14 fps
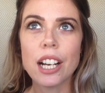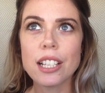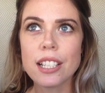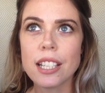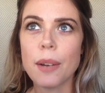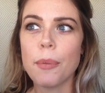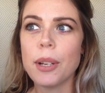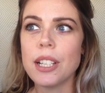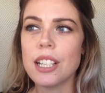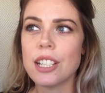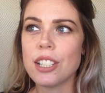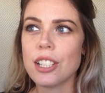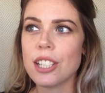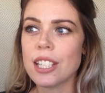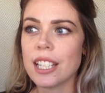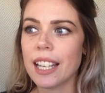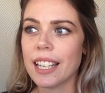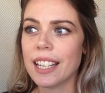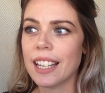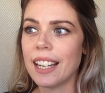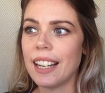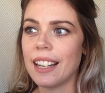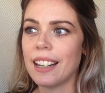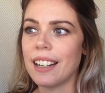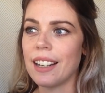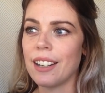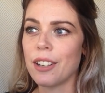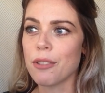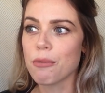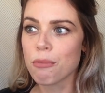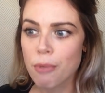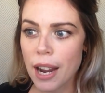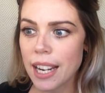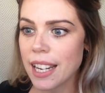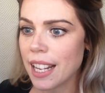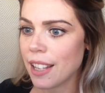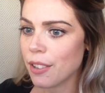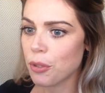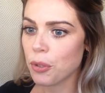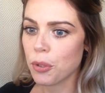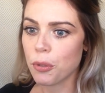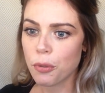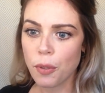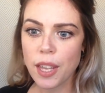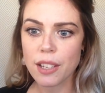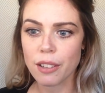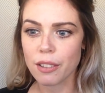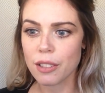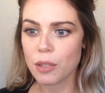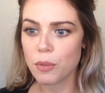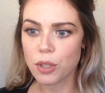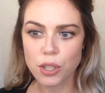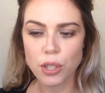Someone just like running through fields with